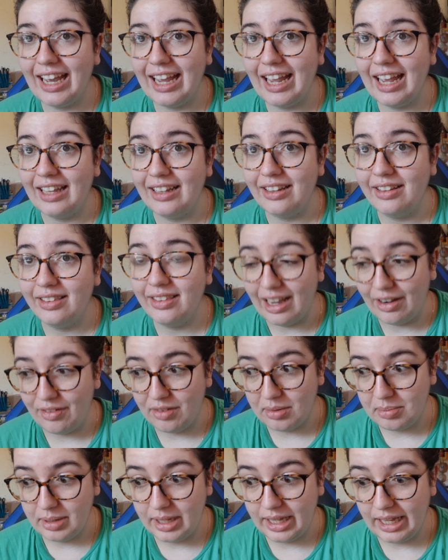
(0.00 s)
I had
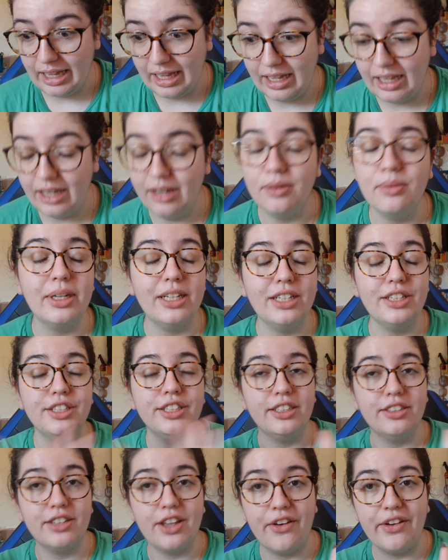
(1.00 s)
therapy, which
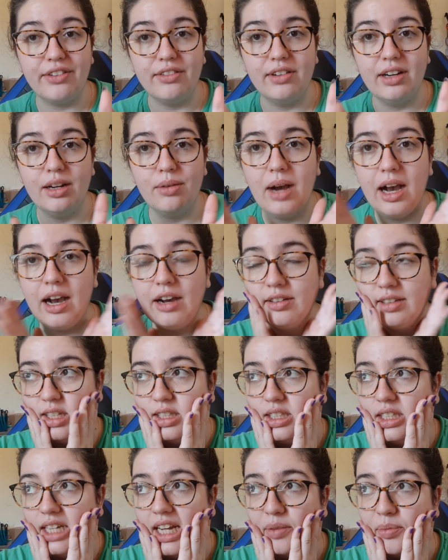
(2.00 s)
is going really well.
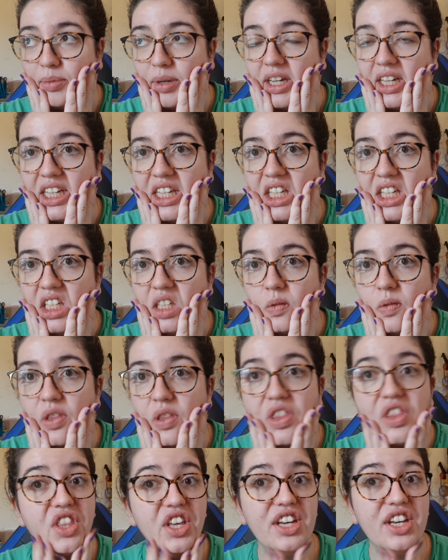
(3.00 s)
That's now my
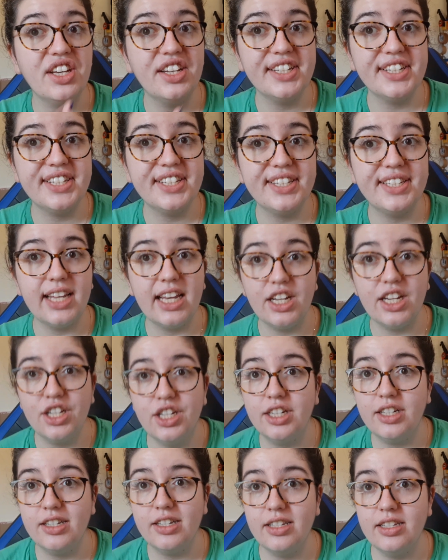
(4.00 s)
third
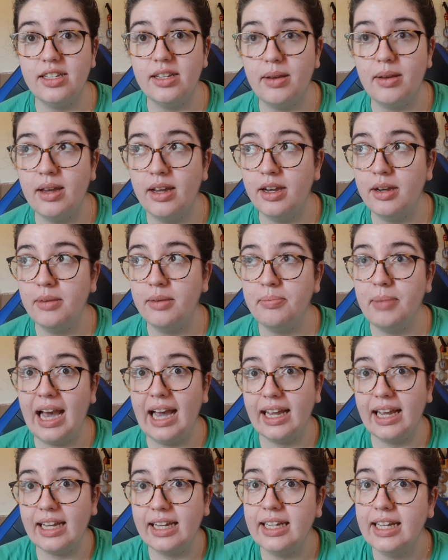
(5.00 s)
session
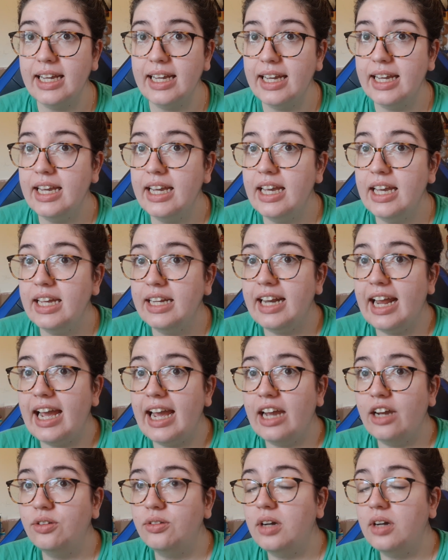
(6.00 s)
back
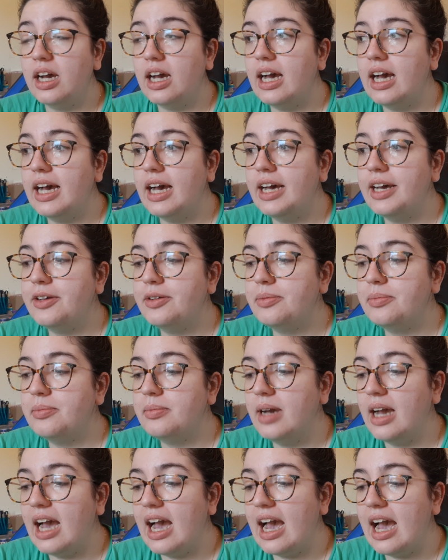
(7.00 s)
now.
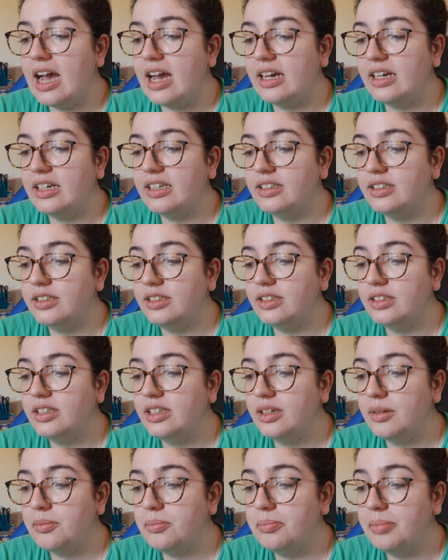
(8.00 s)
And
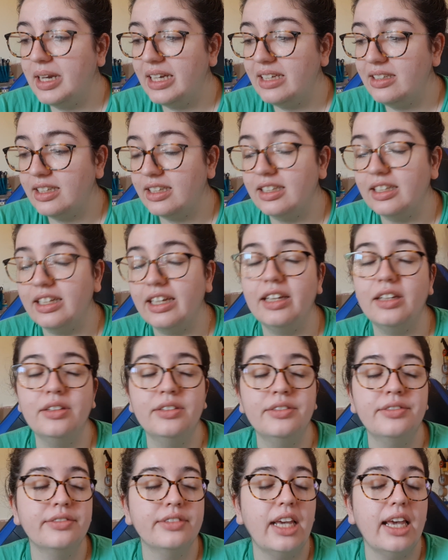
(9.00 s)
basically,
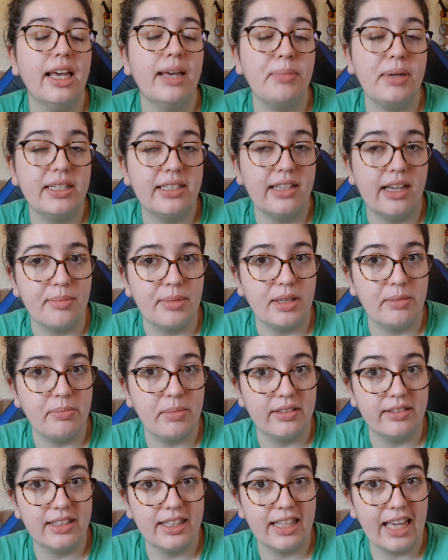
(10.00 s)
my time of the
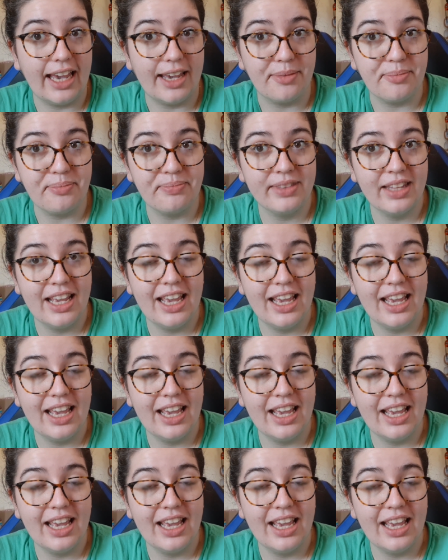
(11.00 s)
month came.